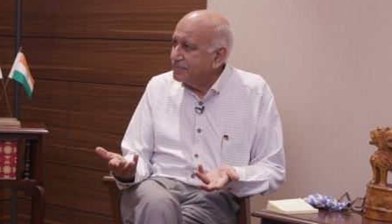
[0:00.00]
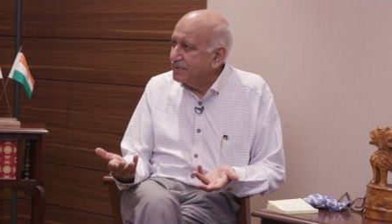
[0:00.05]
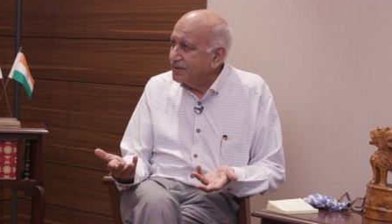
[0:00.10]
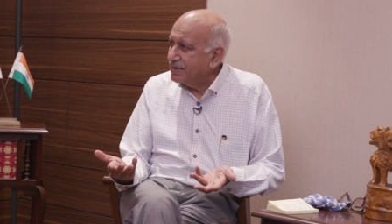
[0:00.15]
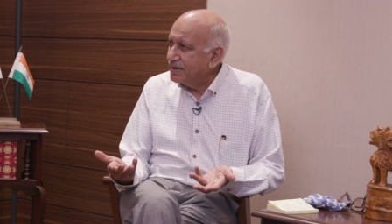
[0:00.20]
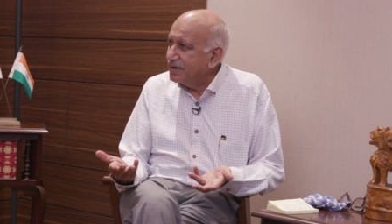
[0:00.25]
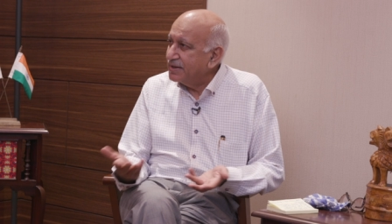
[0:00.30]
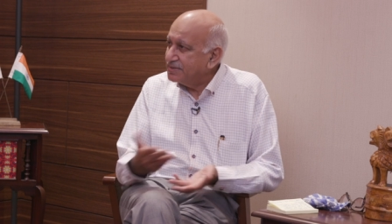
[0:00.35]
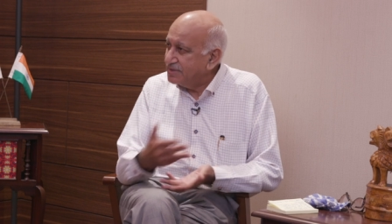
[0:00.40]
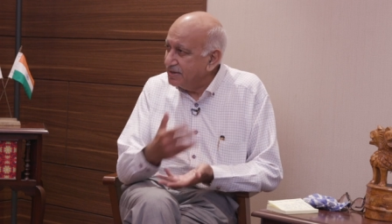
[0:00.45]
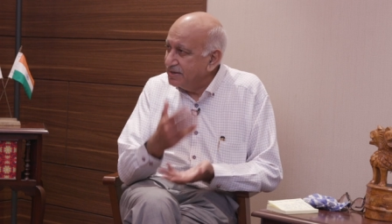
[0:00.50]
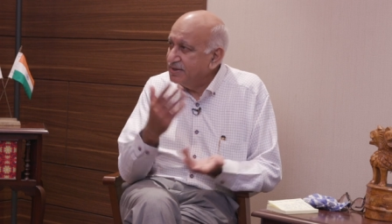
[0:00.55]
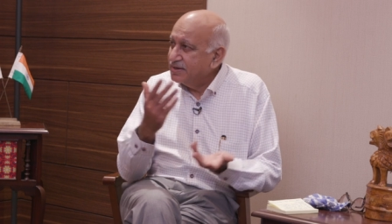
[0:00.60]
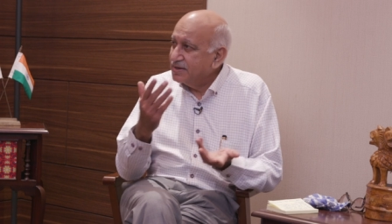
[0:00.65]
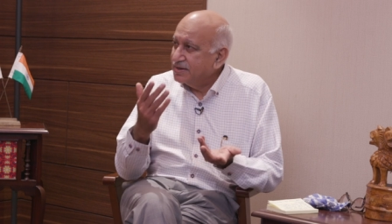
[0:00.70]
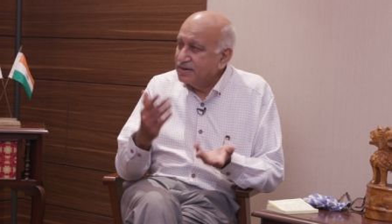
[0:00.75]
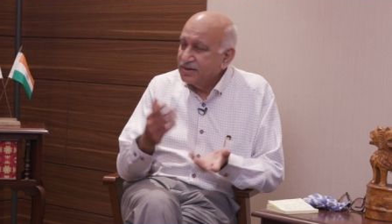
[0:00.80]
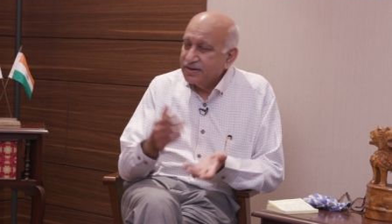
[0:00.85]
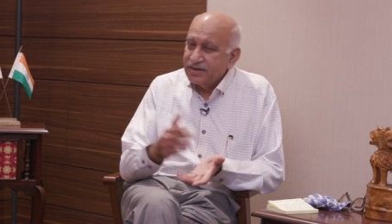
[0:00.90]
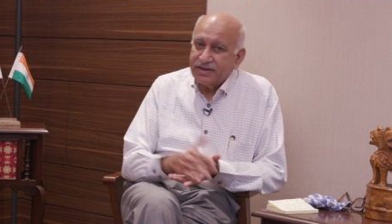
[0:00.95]
And I
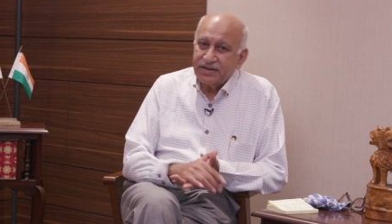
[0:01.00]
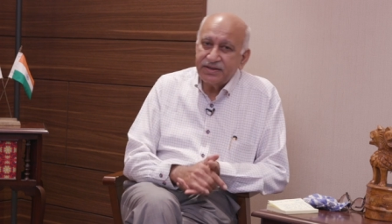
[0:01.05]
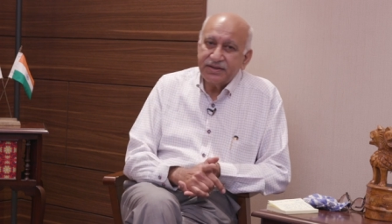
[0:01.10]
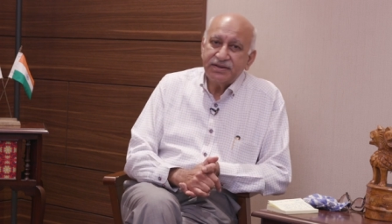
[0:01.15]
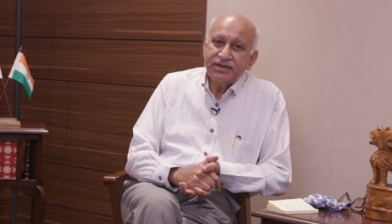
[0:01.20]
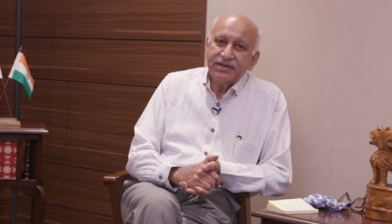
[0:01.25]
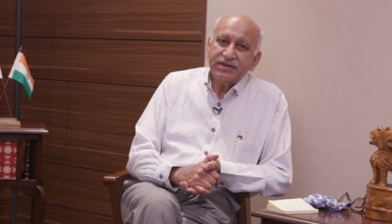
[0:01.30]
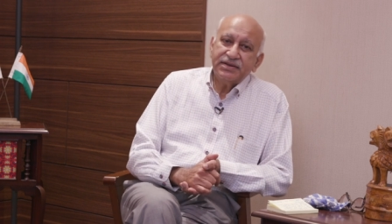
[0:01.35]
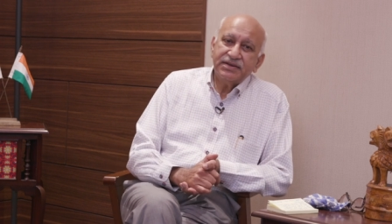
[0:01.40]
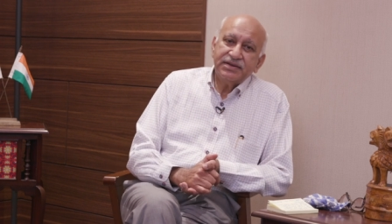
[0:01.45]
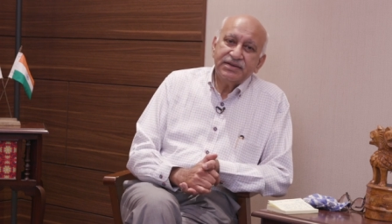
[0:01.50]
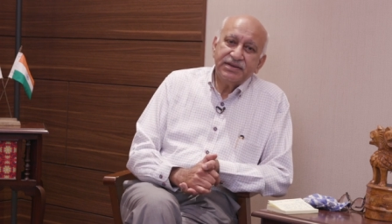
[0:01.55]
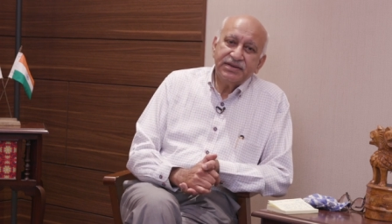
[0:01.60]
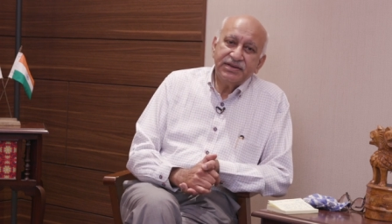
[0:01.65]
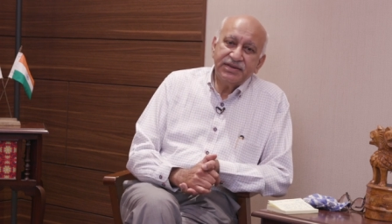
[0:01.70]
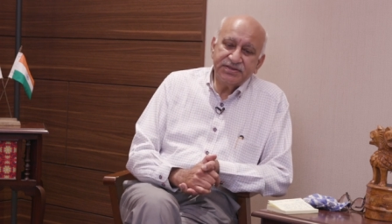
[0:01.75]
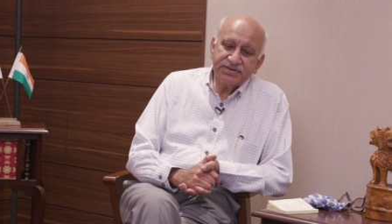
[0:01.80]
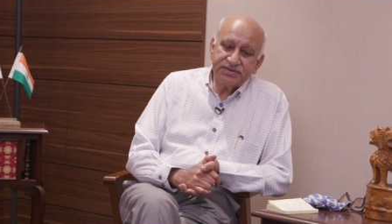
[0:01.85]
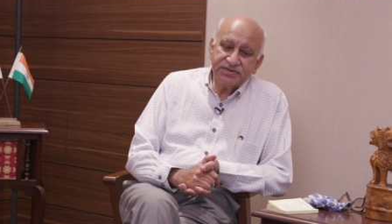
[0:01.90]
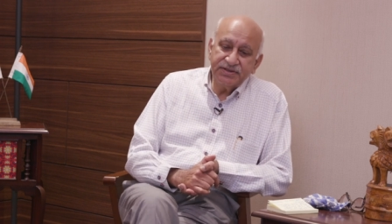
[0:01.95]
think
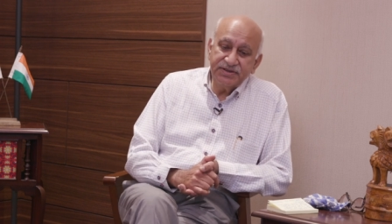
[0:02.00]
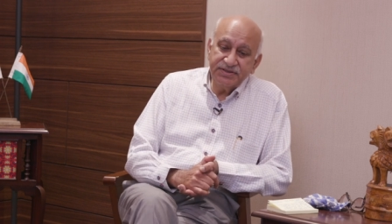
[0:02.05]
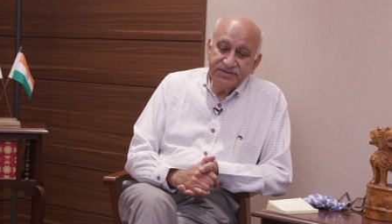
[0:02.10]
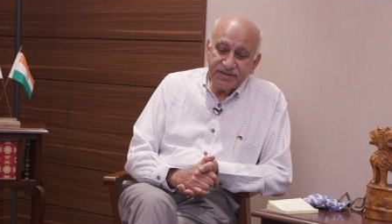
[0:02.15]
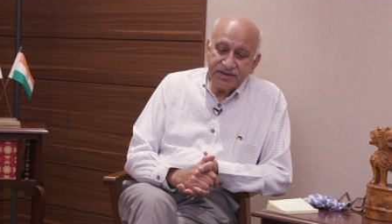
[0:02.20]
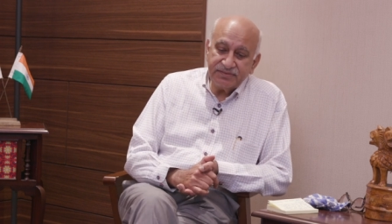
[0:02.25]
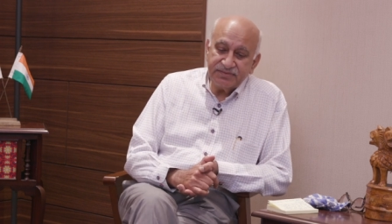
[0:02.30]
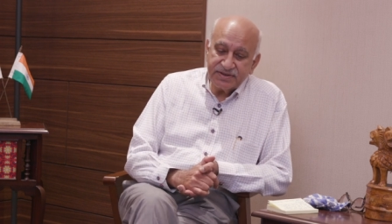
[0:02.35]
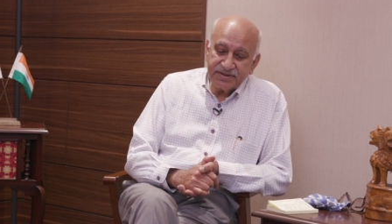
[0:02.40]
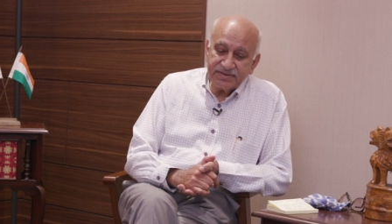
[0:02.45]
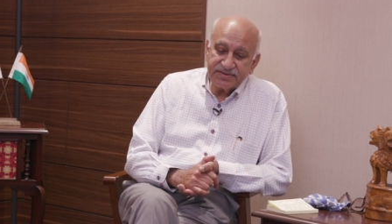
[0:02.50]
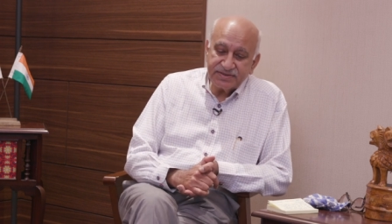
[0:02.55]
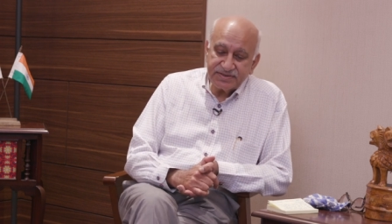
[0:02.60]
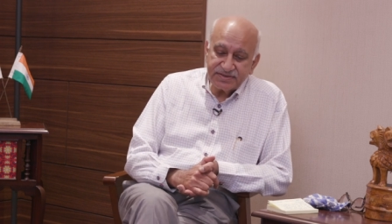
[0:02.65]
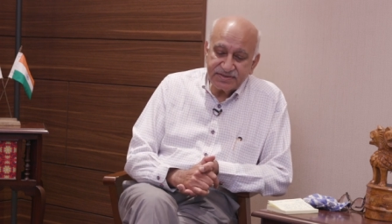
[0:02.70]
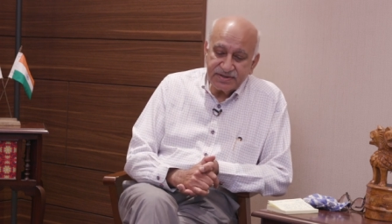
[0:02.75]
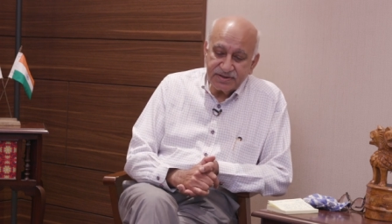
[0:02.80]
history is evidence